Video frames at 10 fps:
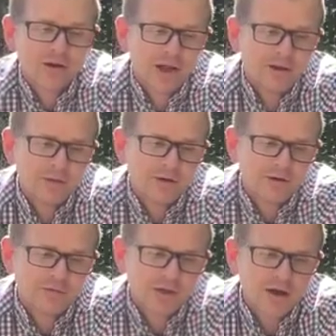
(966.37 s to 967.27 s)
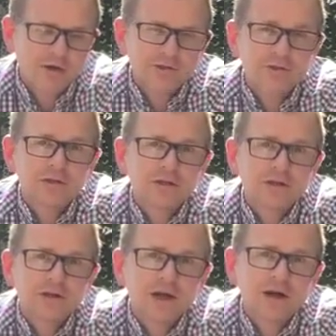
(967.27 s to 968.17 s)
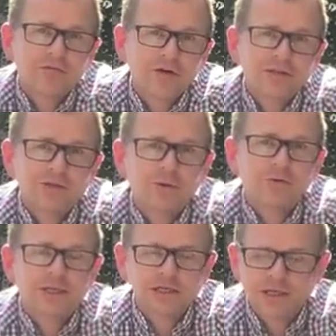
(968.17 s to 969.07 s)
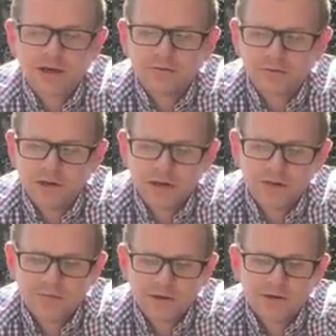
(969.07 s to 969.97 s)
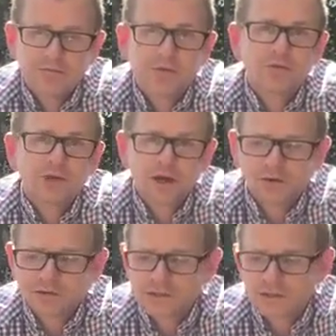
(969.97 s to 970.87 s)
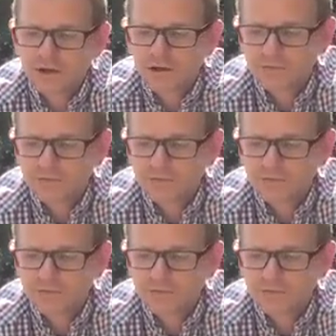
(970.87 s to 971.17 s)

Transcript: element of the garden. A very small detail, but brought the garden to life.